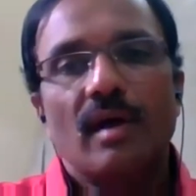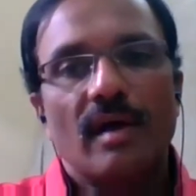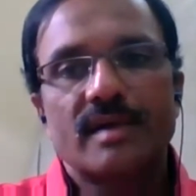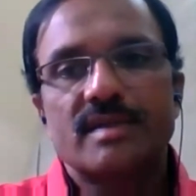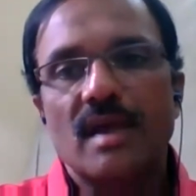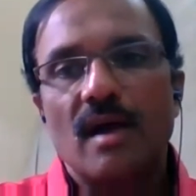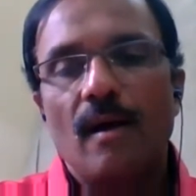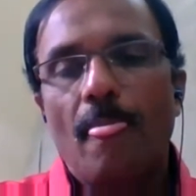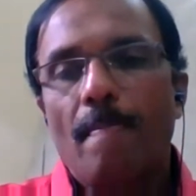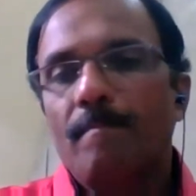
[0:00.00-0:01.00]

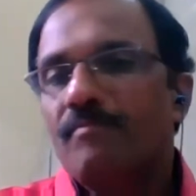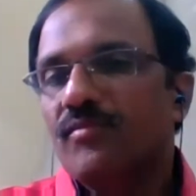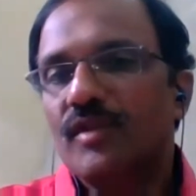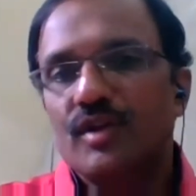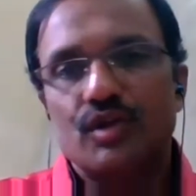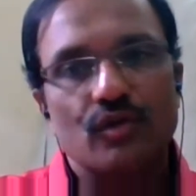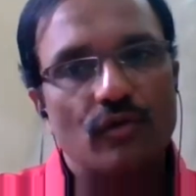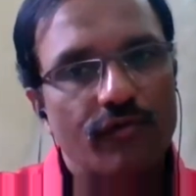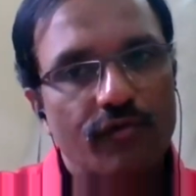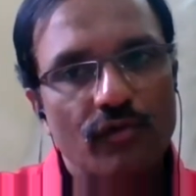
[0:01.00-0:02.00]
Rexia, there is
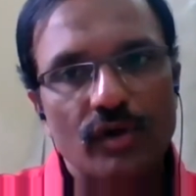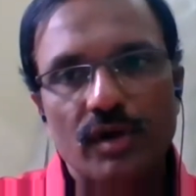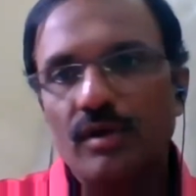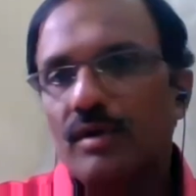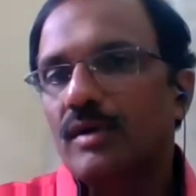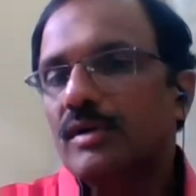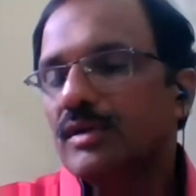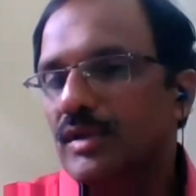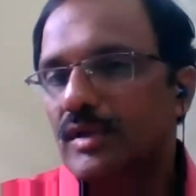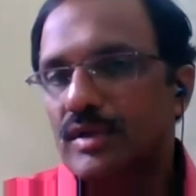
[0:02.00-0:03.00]
no foot,
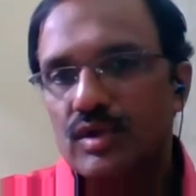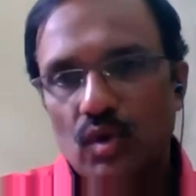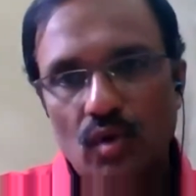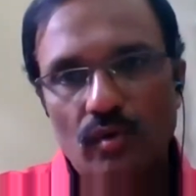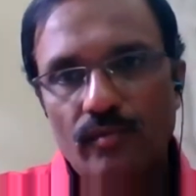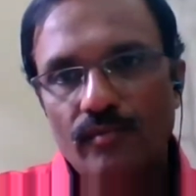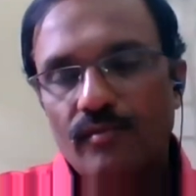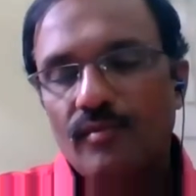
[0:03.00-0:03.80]
there is no